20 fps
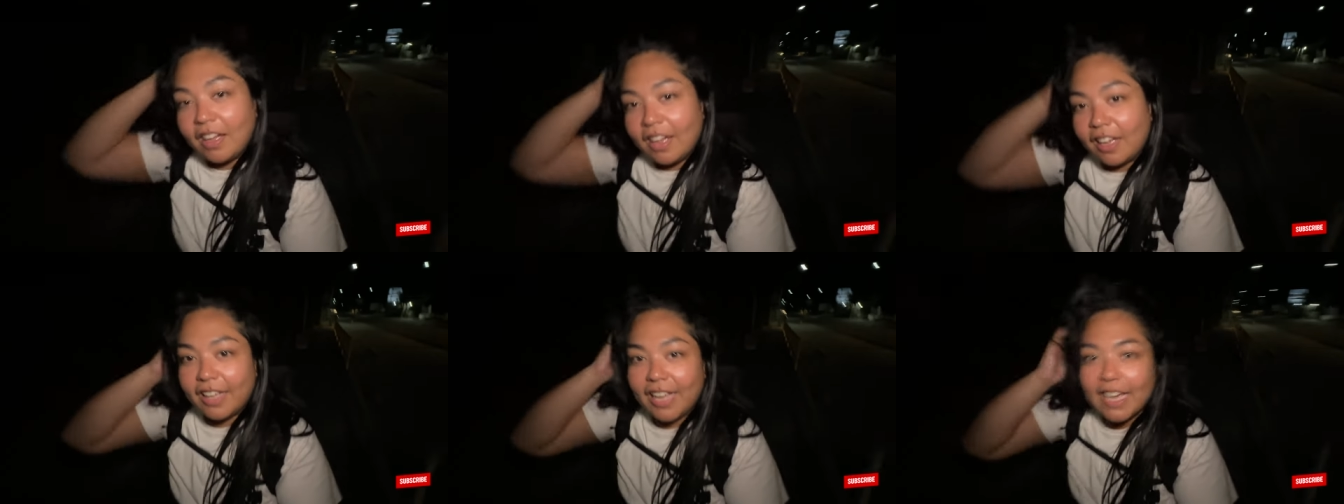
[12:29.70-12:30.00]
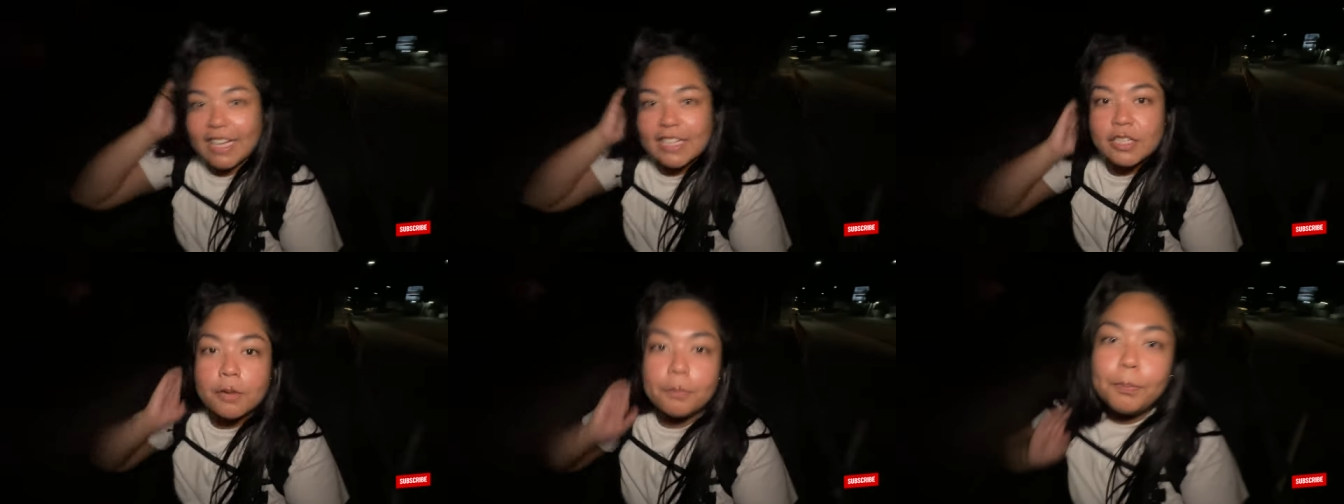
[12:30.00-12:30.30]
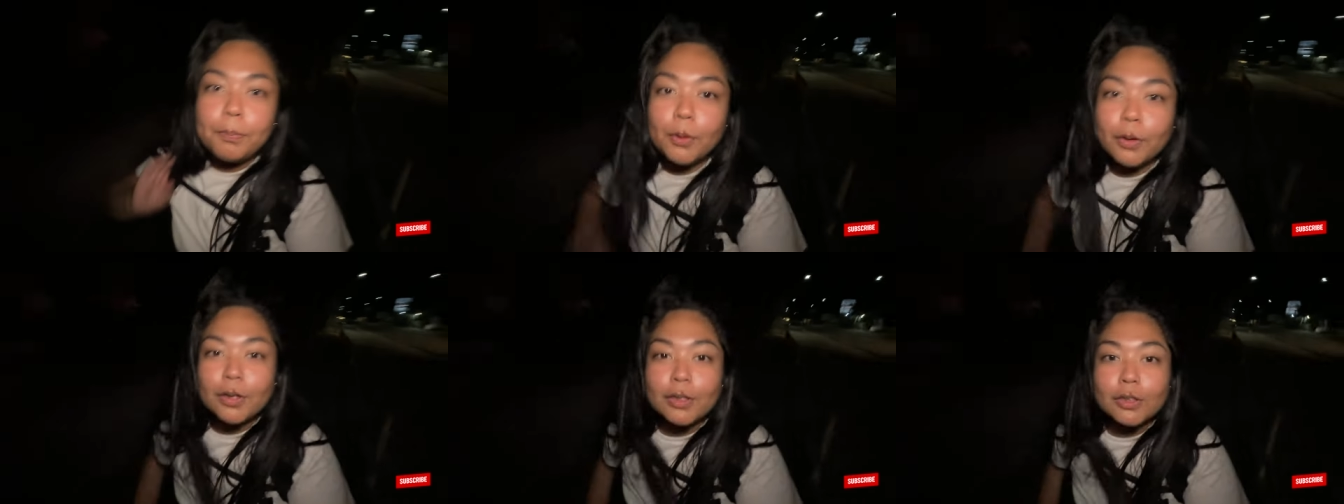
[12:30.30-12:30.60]
Okay, so
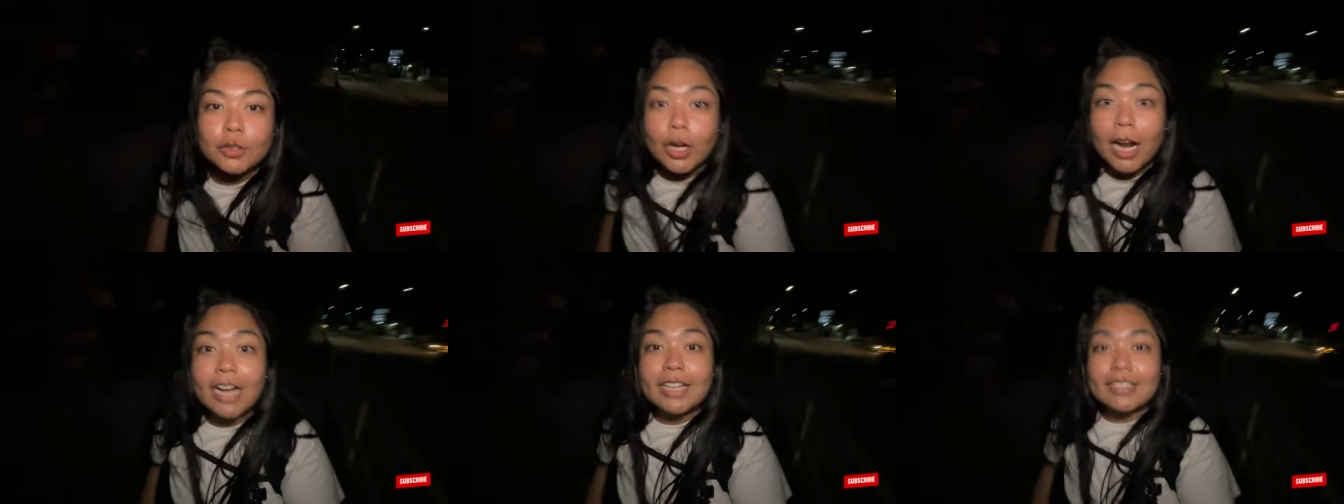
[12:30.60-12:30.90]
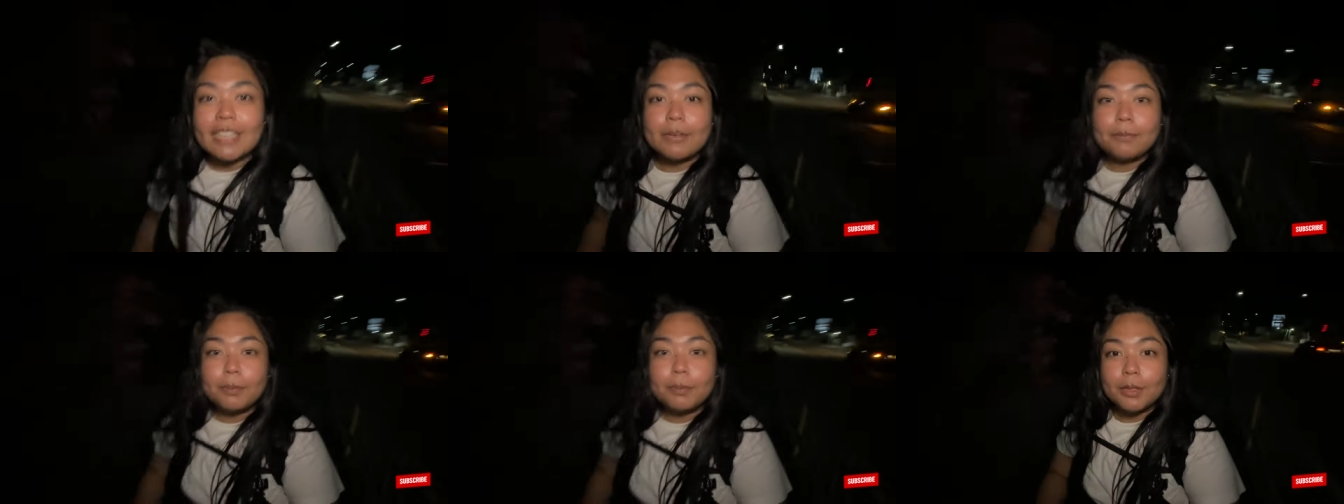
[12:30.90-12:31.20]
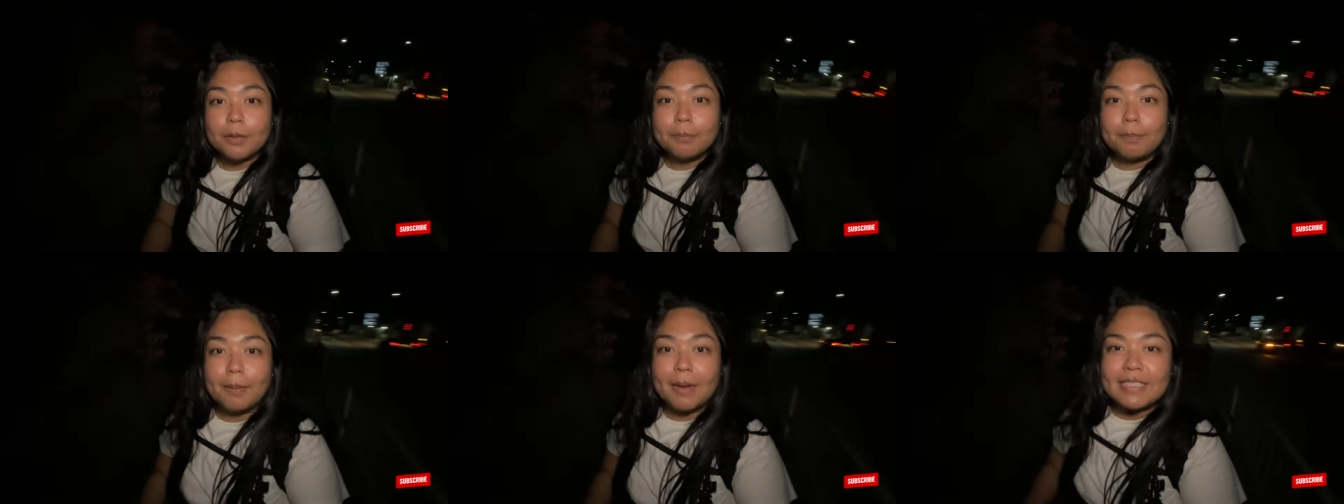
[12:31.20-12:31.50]
puro trucks and
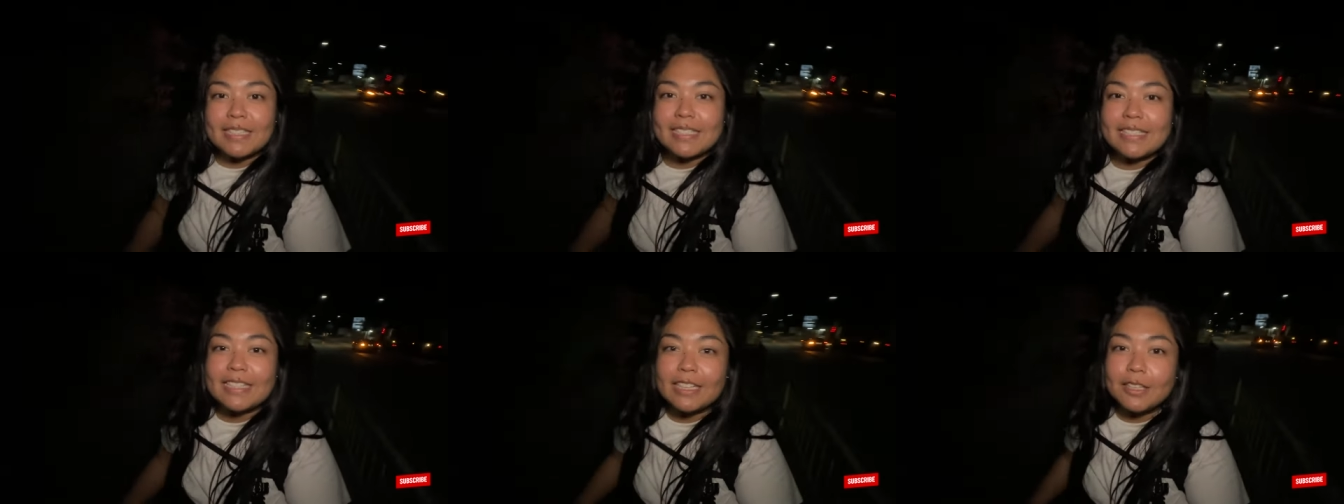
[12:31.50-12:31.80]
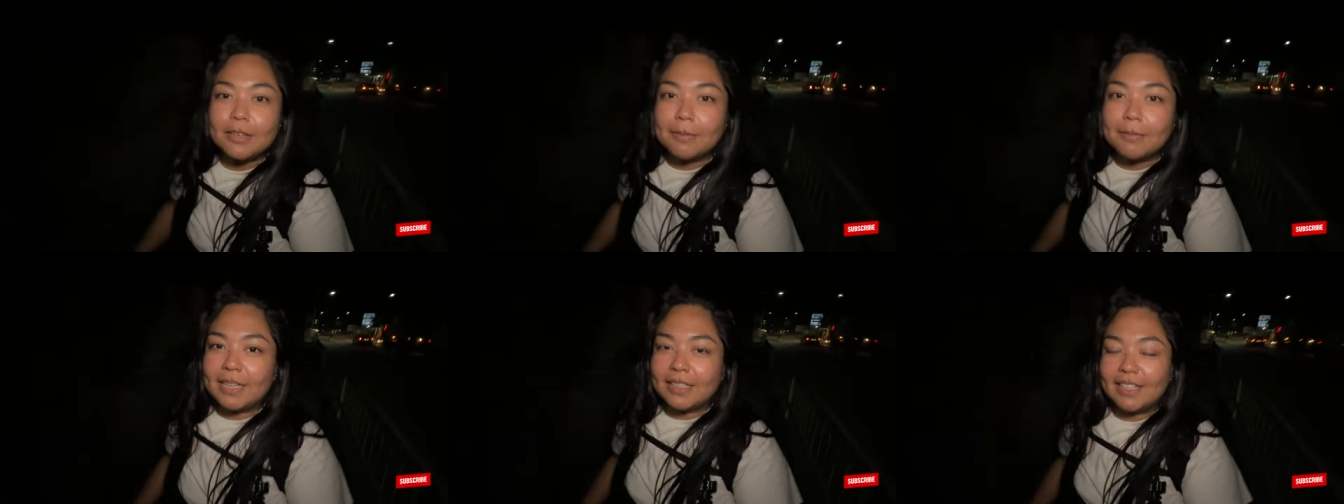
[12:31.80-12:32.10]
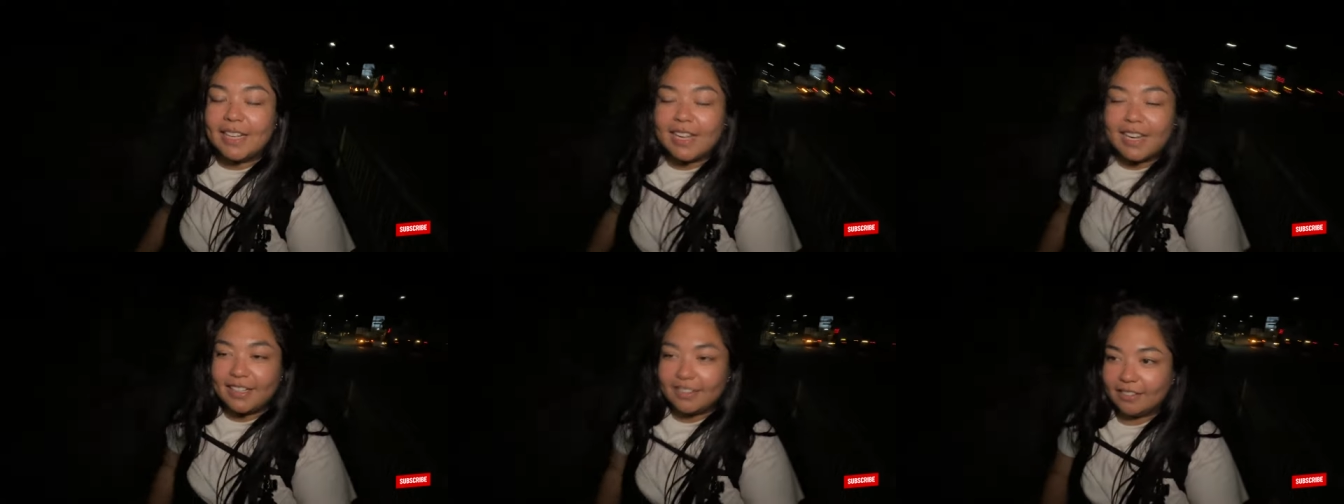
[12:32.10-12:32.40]
puro buses na
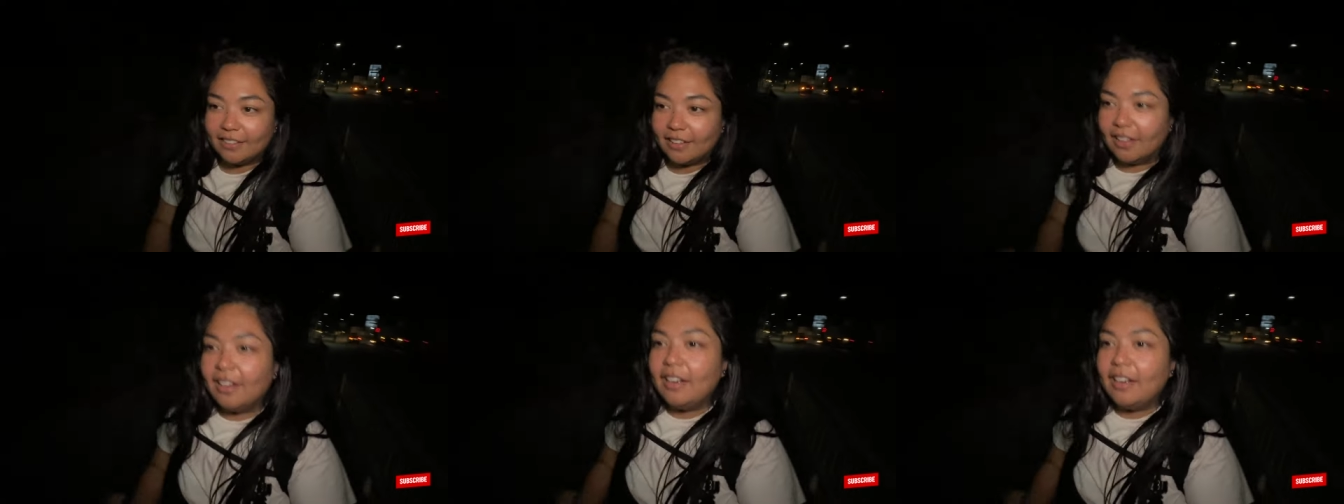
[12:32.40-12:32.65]
dumadaan.